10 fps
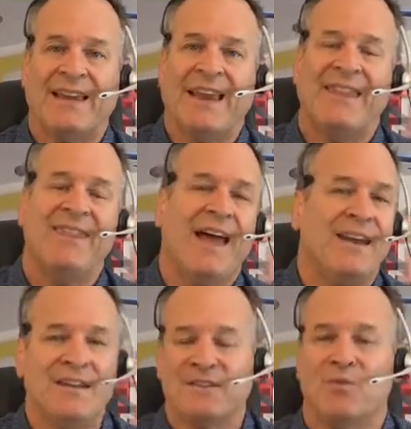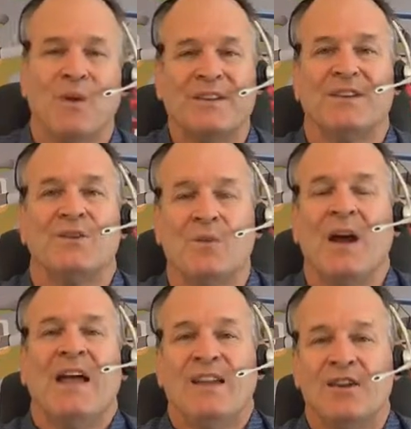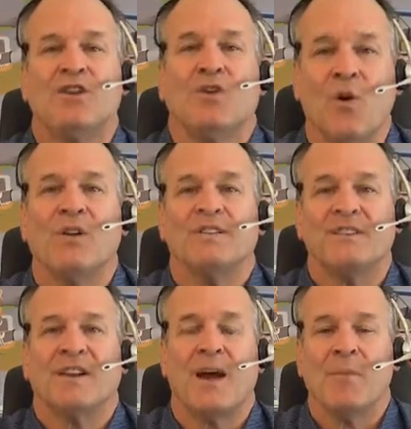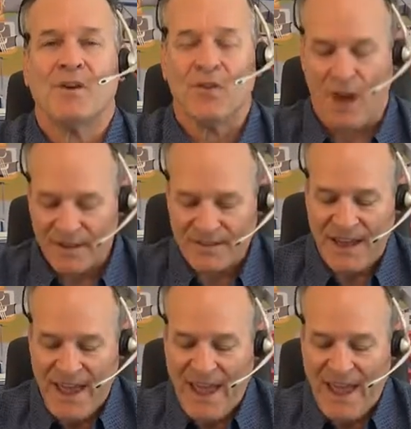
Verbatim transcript: Again, that is what you, your goal is to come across